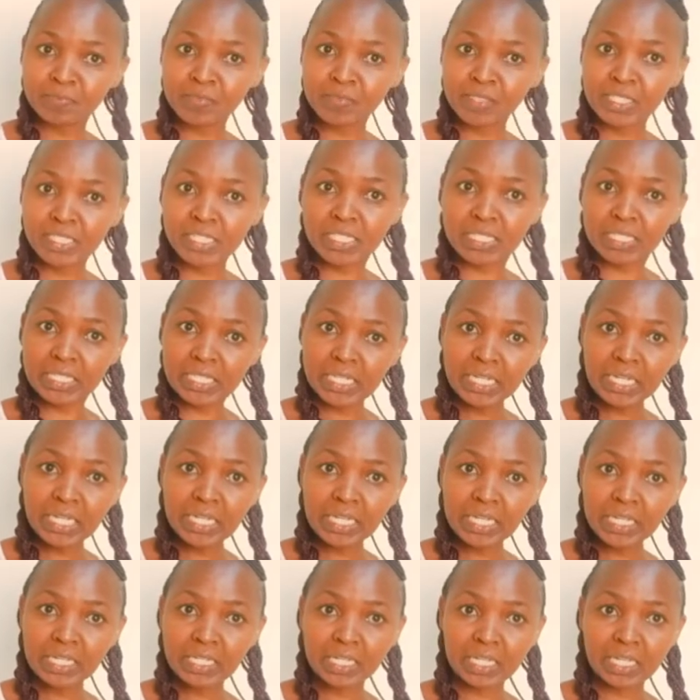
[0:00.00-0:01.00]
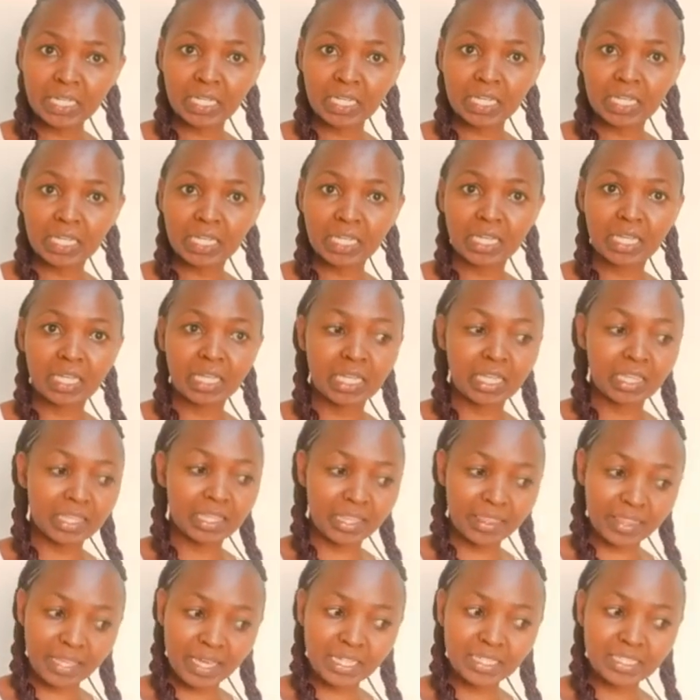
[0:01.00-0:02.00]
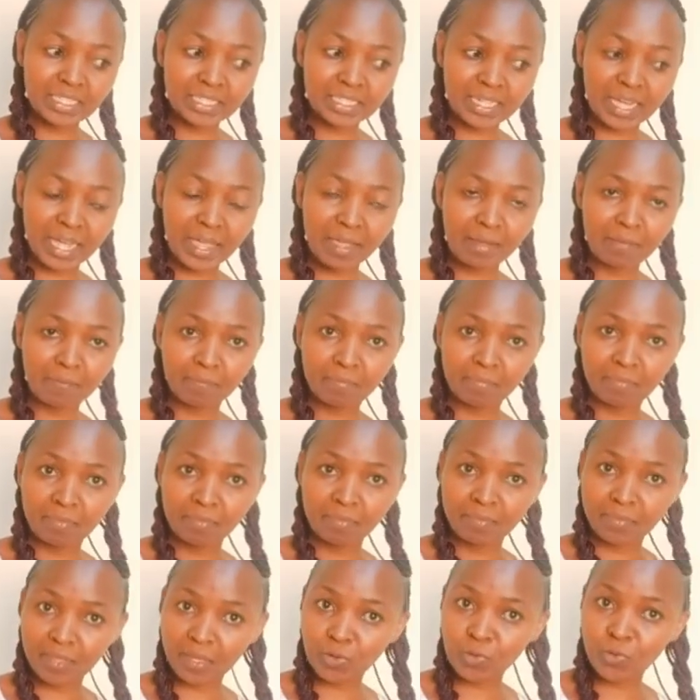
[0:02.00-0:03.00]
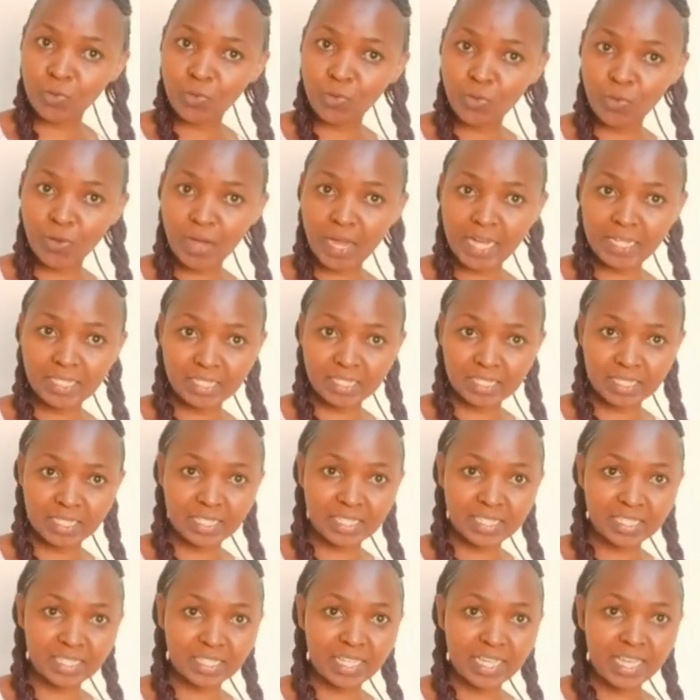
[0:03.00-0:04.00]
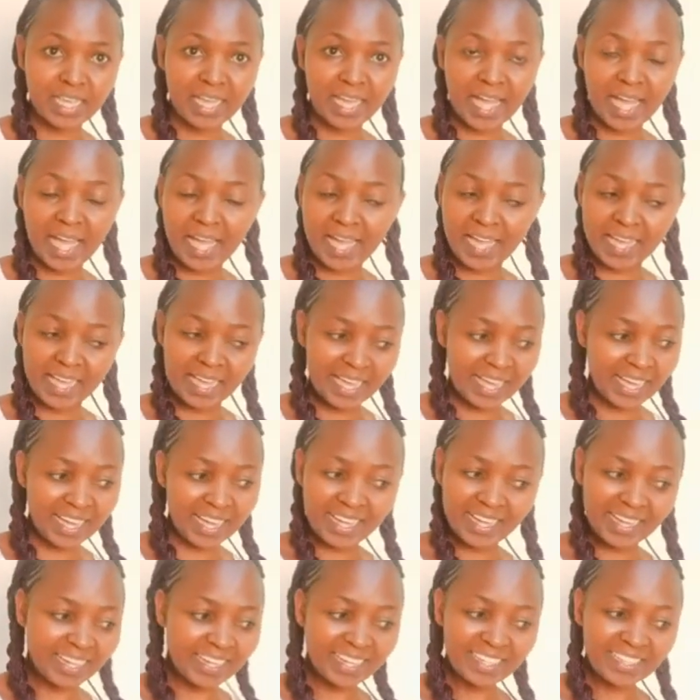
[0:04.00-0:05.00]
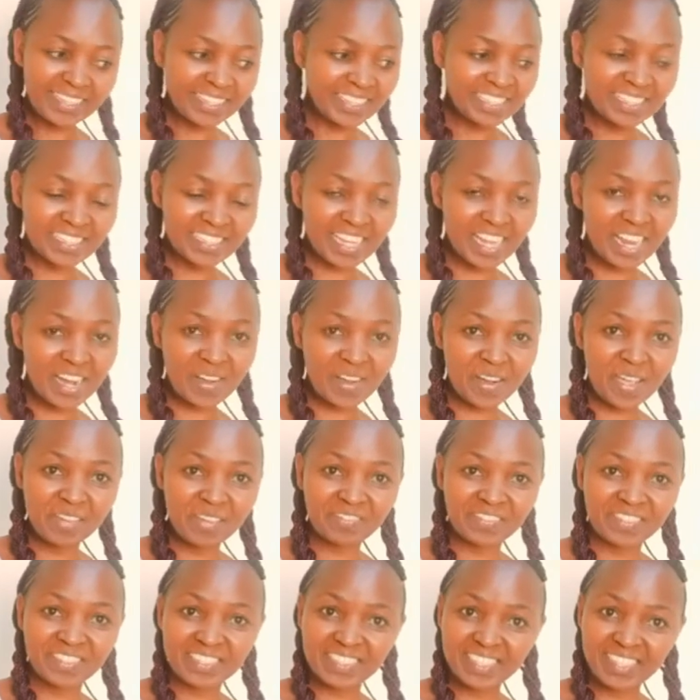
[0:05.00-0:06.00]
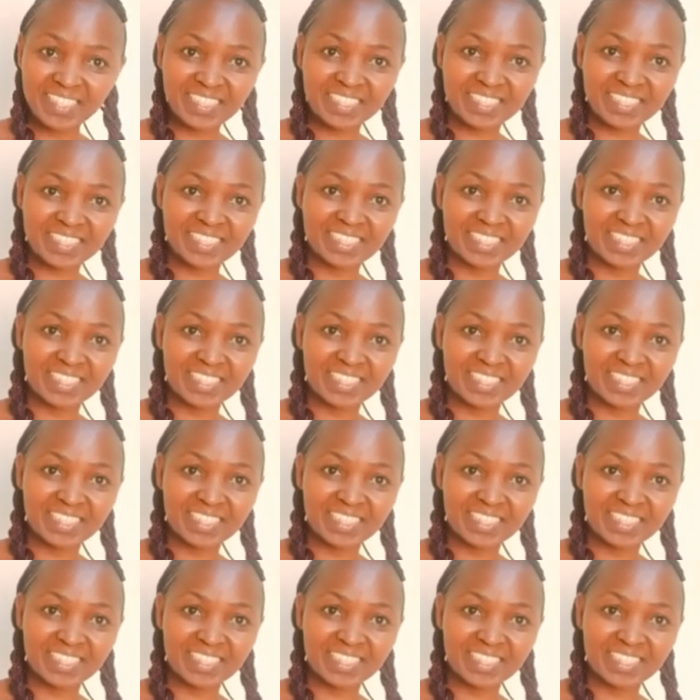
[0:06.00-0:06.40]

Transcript: still, the third time, the Google AdSense I hadn't arrived yet.